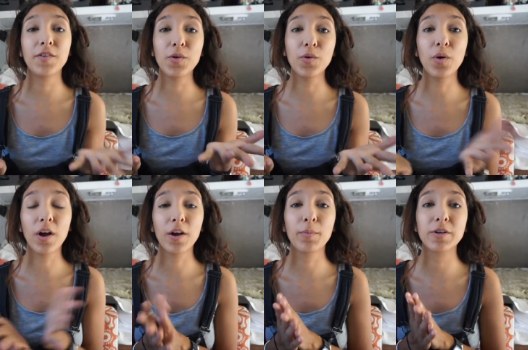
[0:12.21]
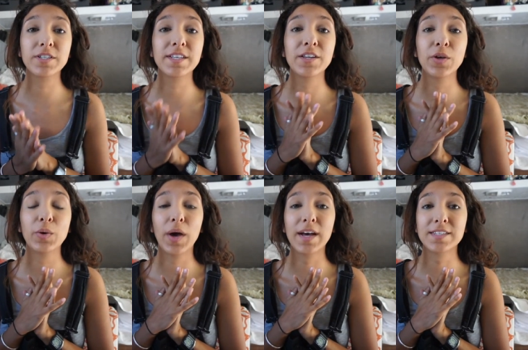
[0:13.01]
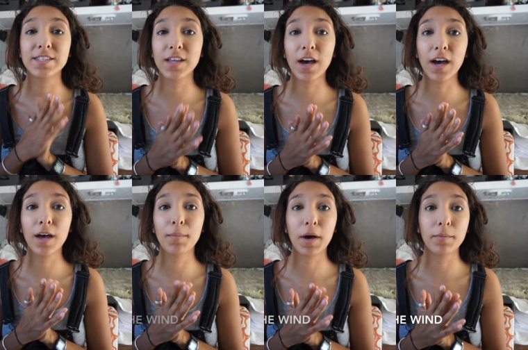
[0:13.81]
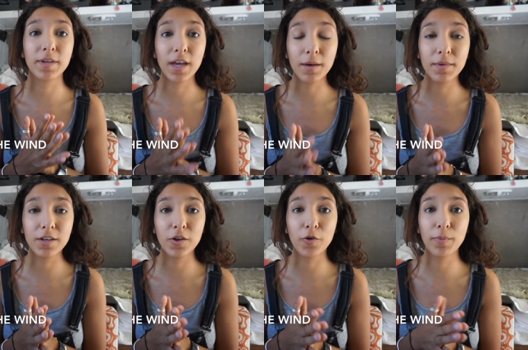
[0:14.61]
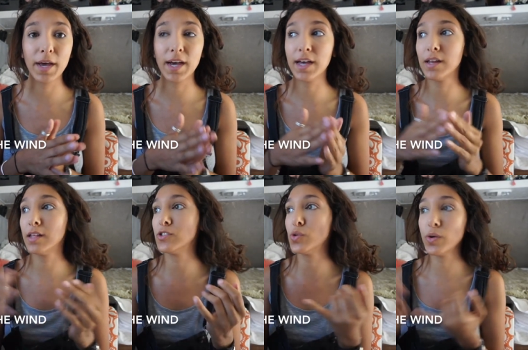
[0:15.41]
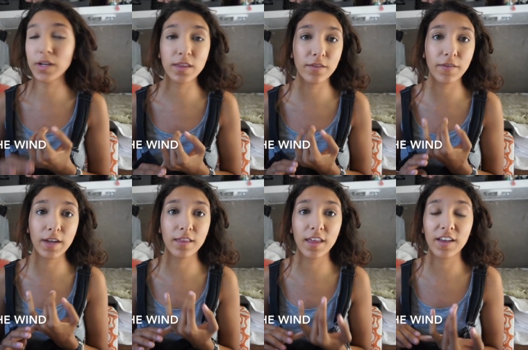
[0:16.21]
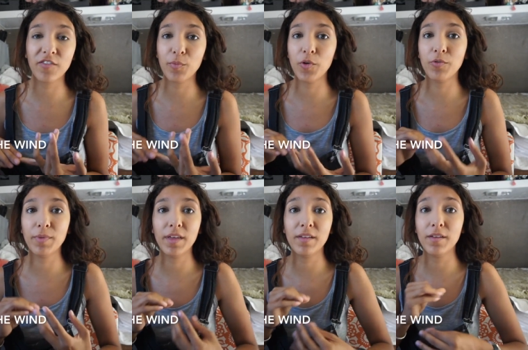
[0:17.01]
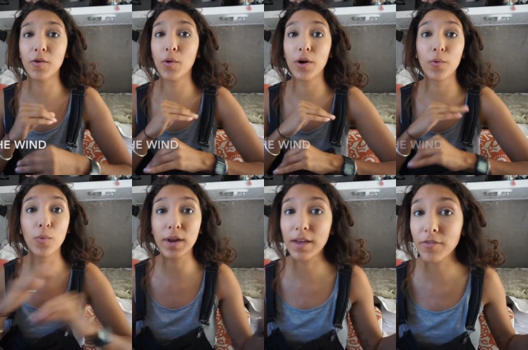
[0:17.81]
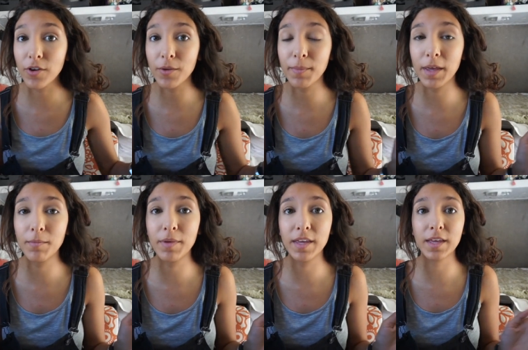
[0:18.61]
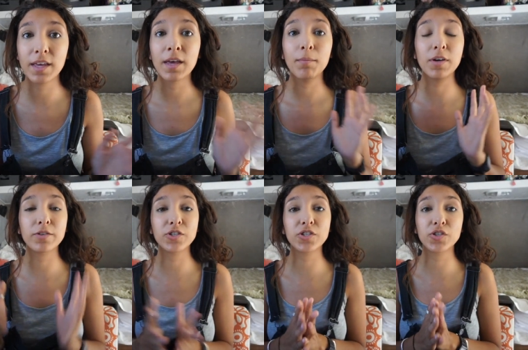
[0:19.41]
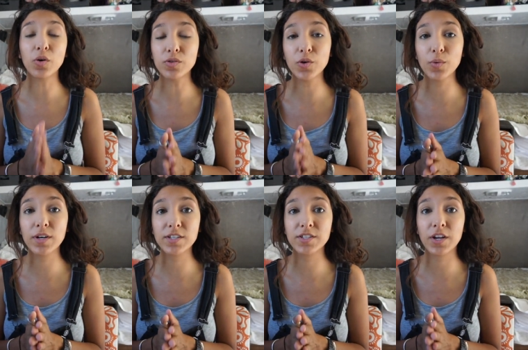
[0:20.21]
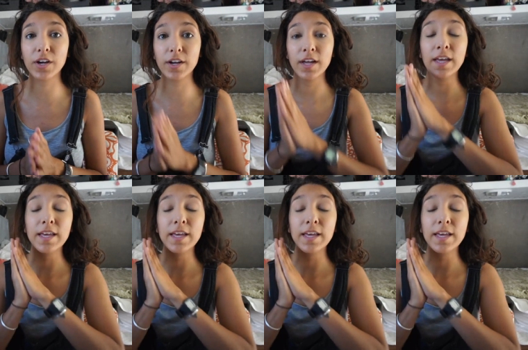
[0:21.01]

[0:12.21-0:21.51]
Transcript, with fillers: you are a person who has thought about becoming a nomad, joining the van life movement, or whatever it may be, but you just don't know where to start,